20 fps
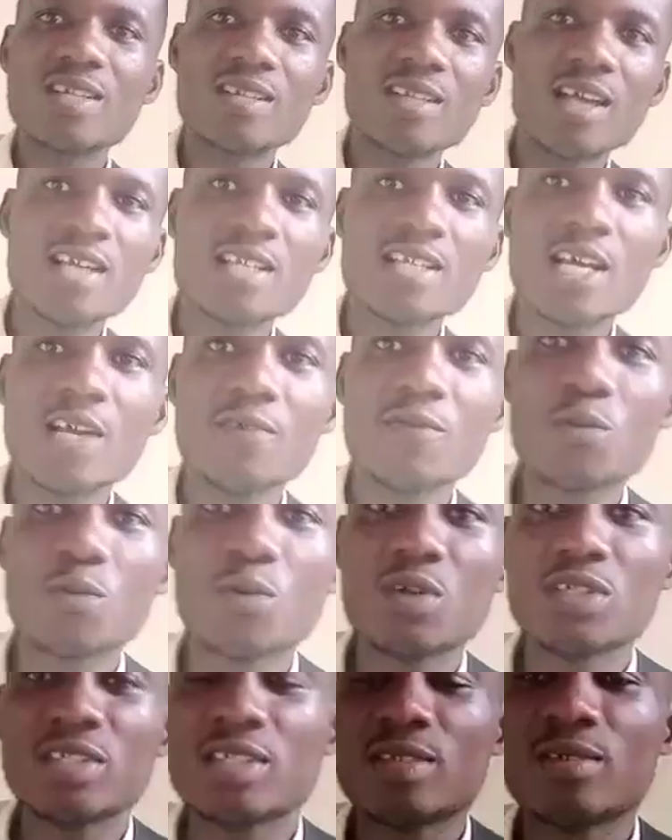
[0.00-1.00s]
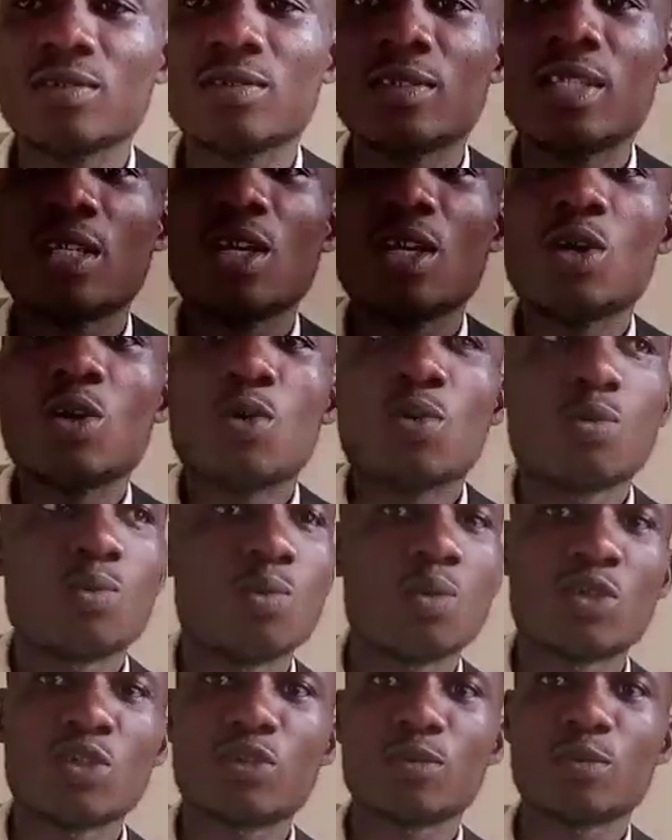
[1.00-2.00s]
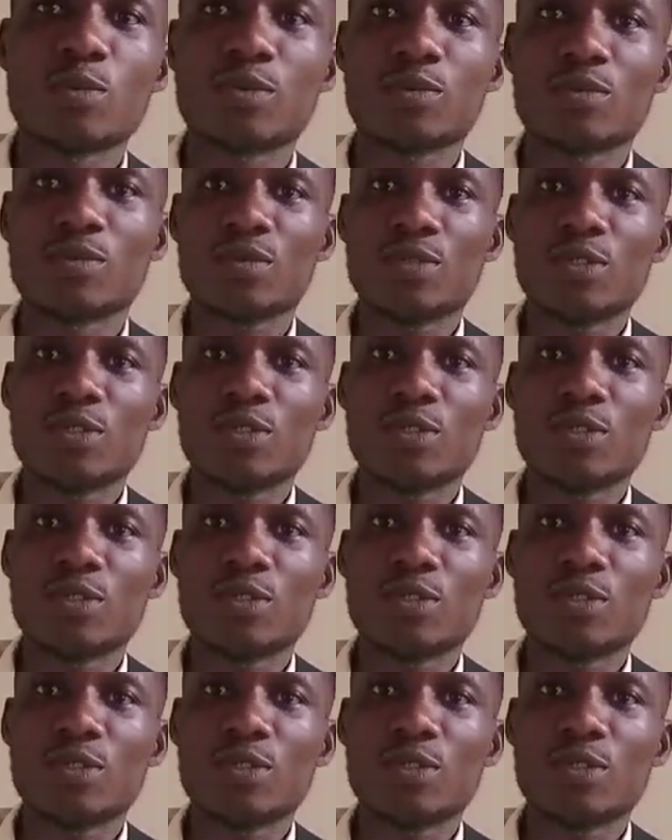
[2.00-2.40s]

Thanks guys for watching once more.